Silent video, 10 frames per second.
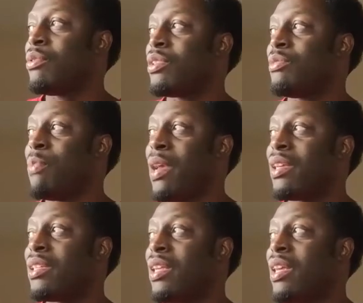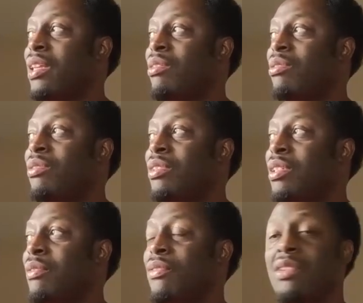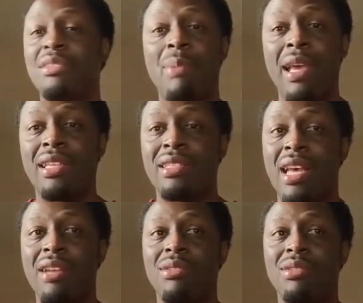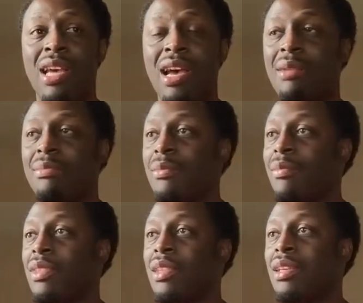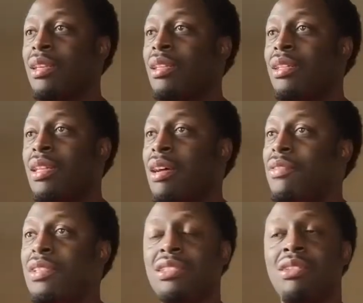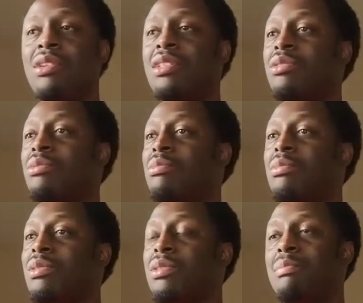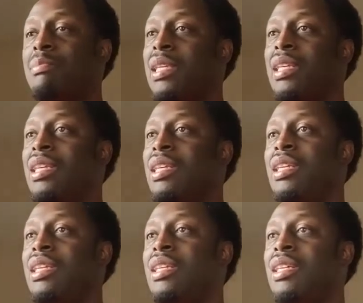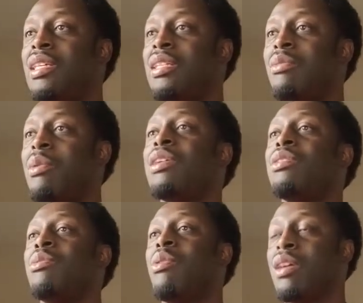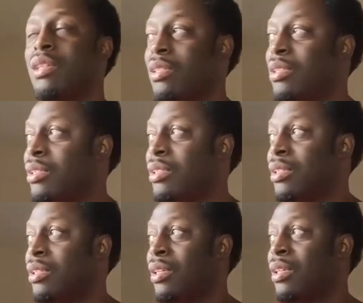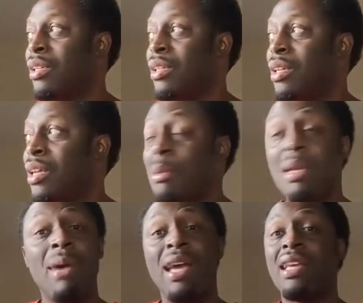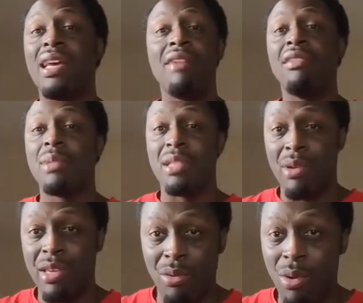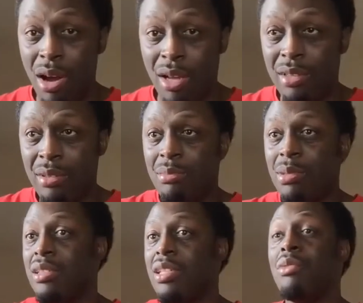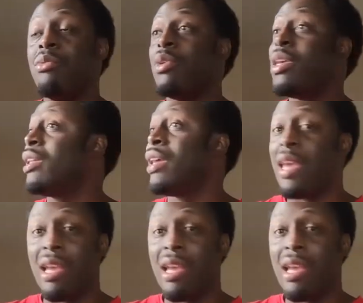the respect ain't on, if respect is not on top, nothing is going to to be the way you want. I mean, it might not ever be the way you want, but it really